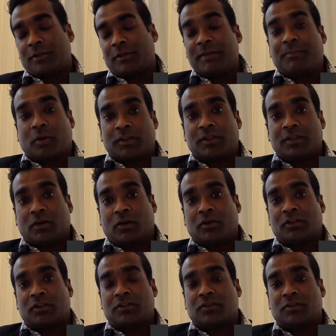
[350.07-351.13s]

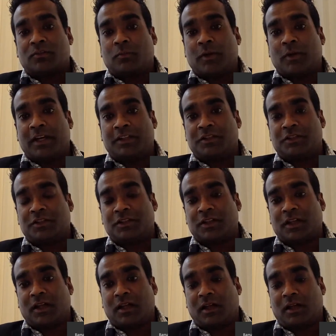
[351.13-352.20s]
3.0,
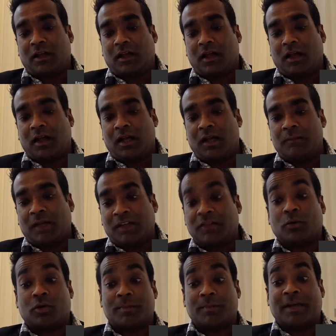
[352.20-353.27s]
which I
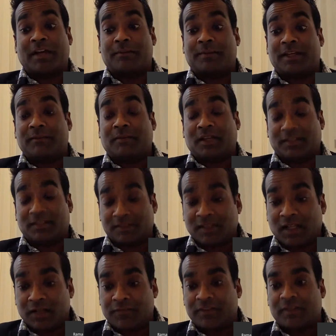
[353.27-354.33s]
talk about being
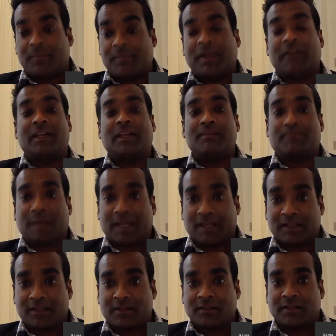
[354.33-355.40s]
myself, is about
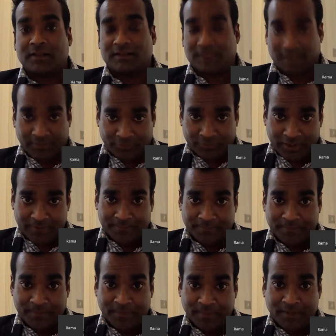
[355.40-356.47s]
impact and delivery.
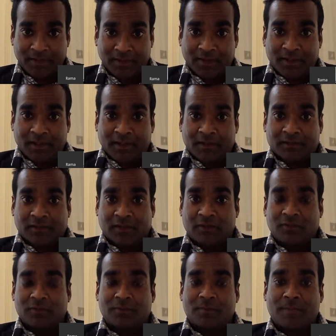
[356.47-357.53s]

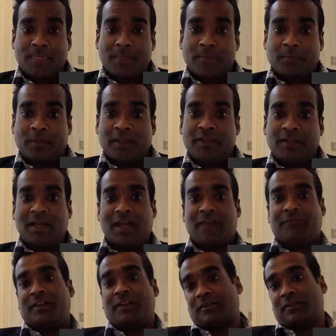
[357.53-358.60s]
So we
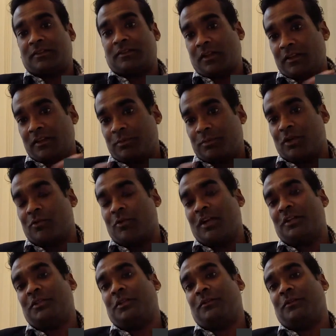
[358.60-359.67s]
have this nice
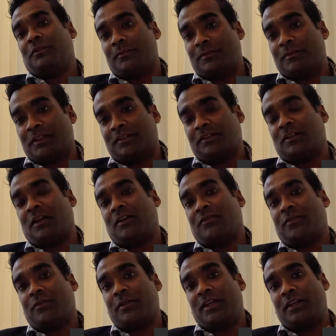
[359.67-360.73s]
progression from
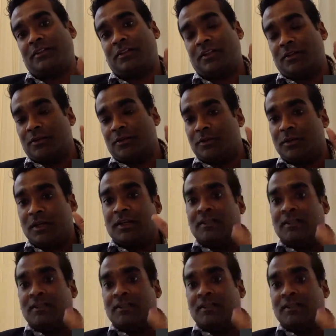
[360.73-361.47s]
discovery to